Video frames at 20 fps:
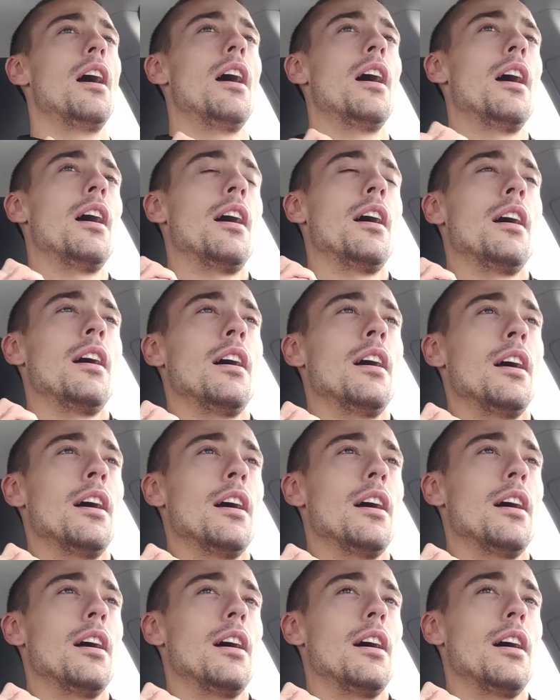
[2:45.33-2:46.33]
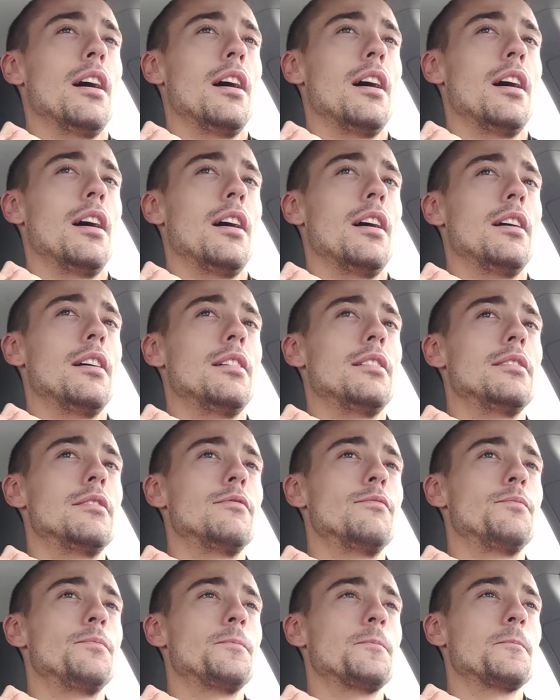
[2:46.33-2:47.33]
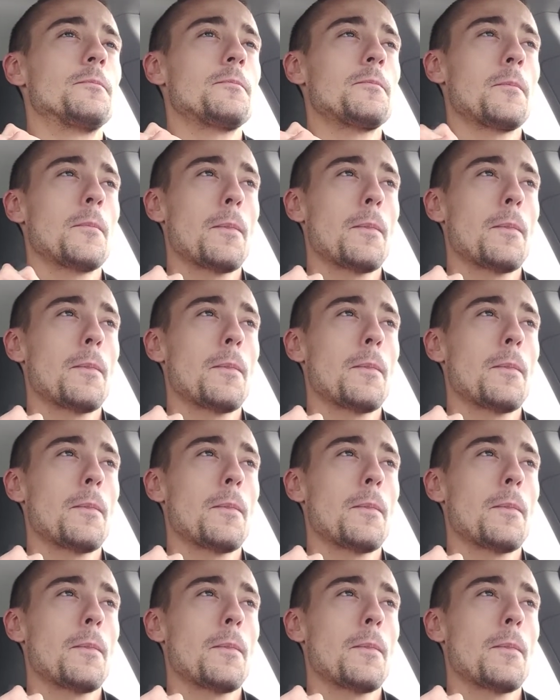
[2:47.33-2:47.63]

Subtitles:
Nobody speaks.